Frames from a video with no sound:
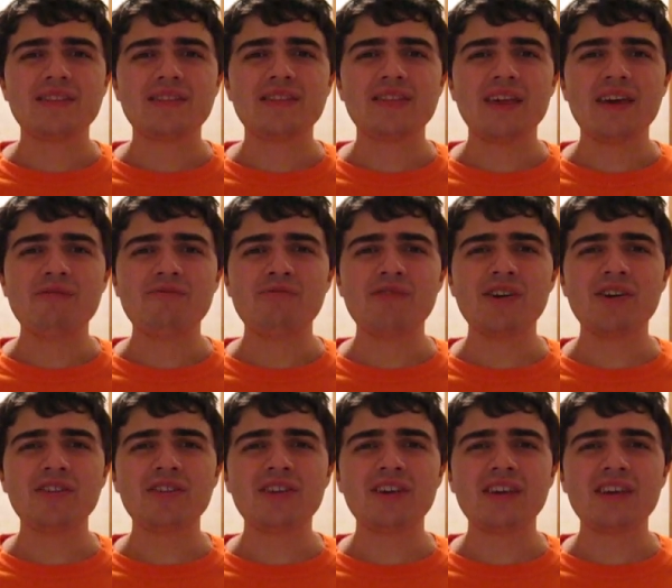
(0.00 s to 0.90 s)
They
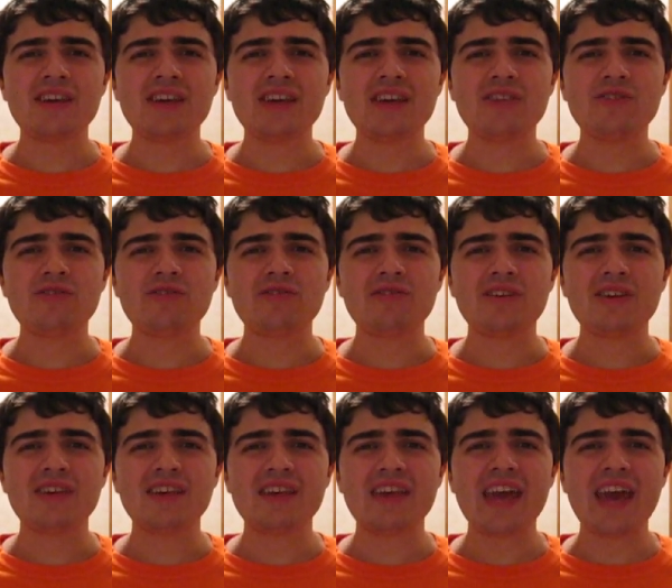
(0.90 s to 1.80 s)
really either
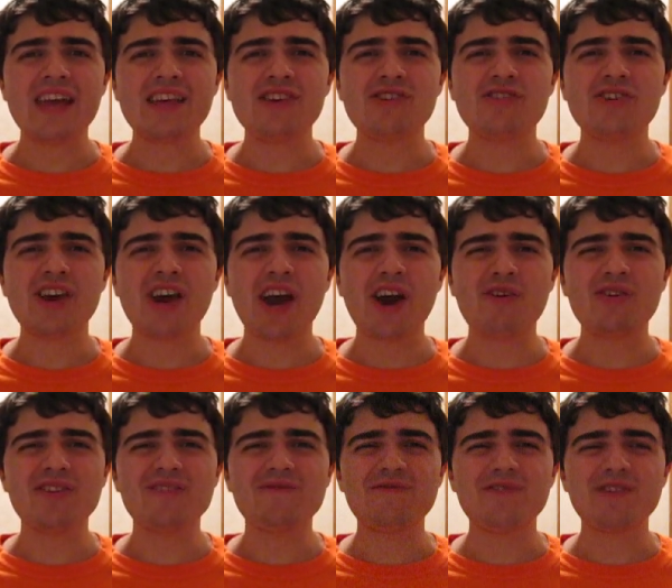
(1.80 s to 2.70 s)
get you
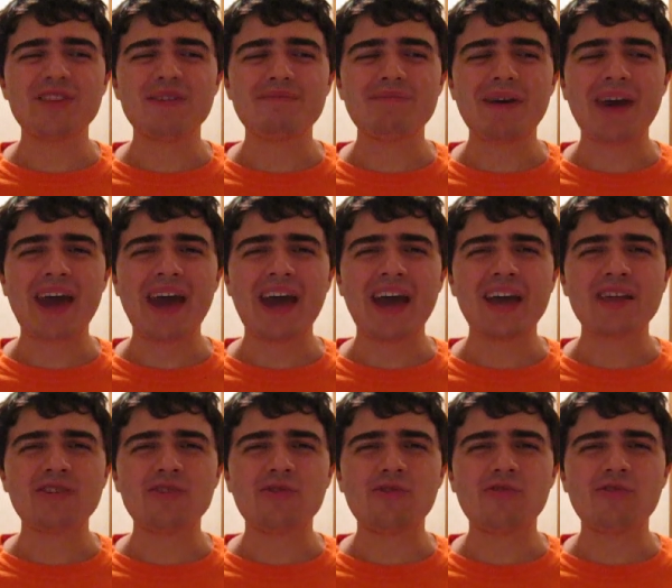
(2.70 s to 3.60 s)
going for the
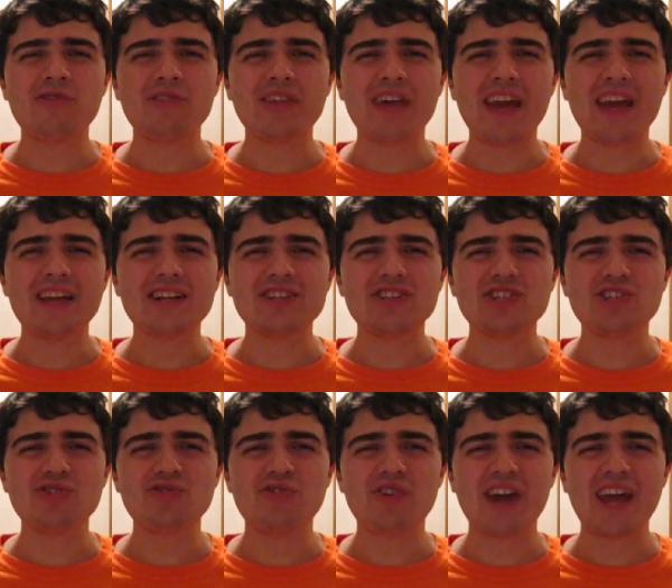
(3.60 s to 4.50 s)
battle or they
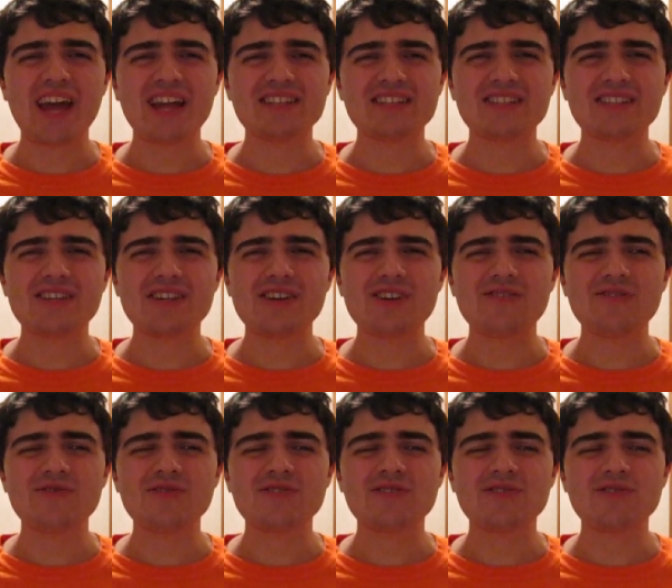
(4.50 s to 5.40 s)
entrance
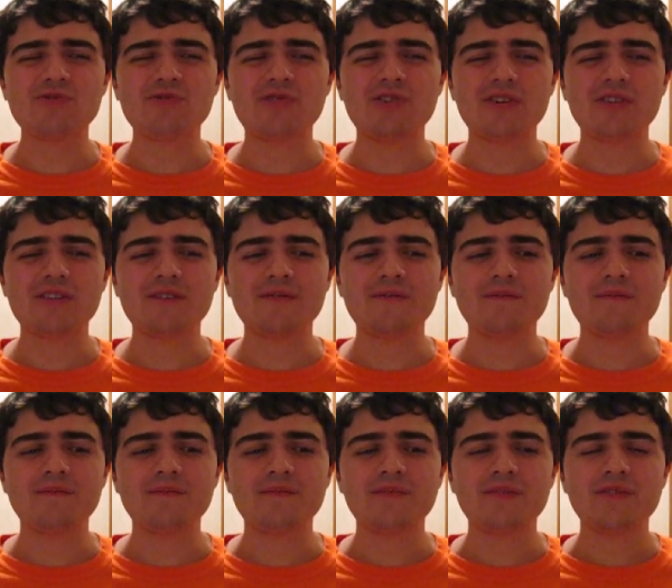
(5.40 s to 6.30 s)
you, sort of.
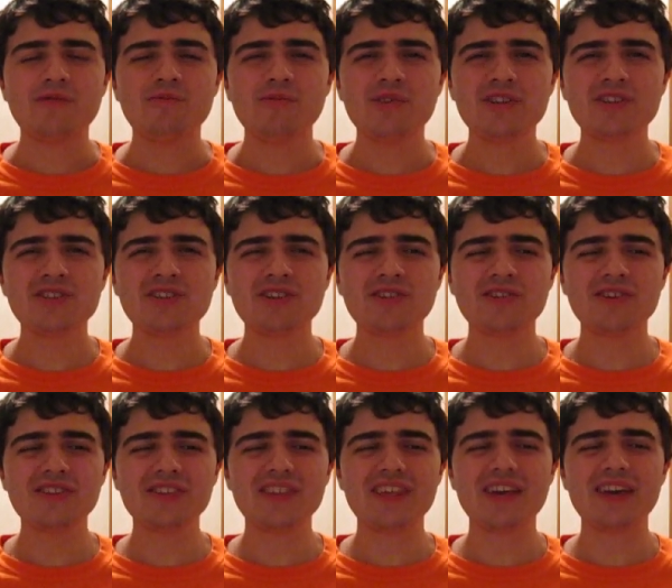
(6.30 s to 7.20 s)
Which is a
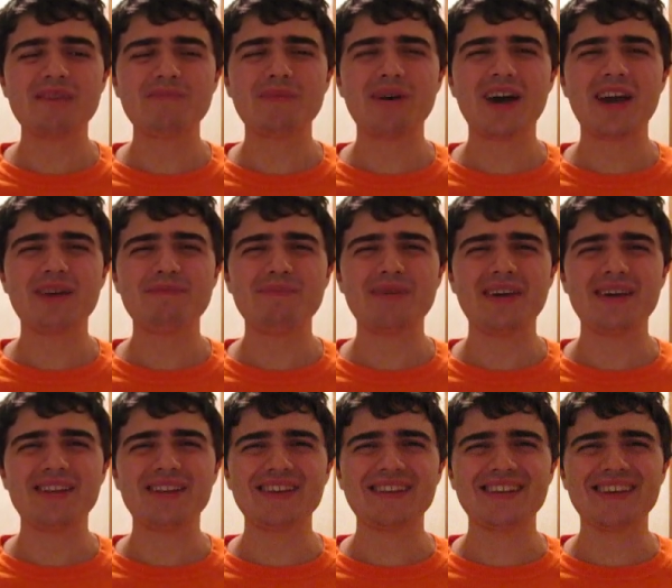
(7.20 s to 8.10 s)
good thing in my
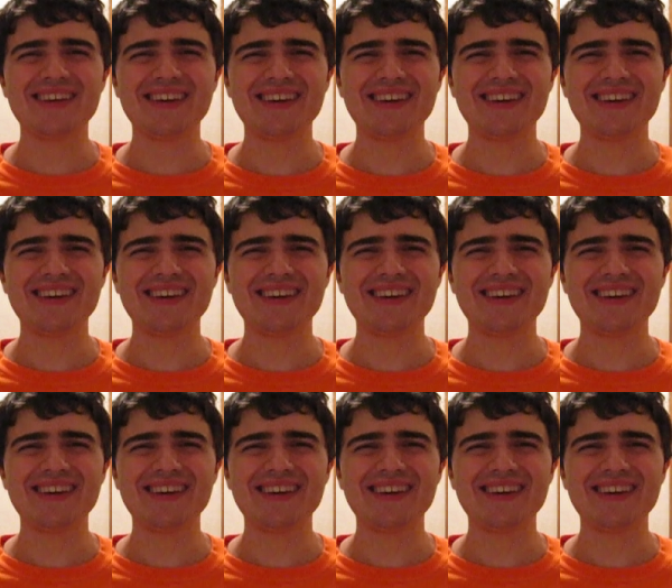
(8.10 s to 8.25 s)
opinion.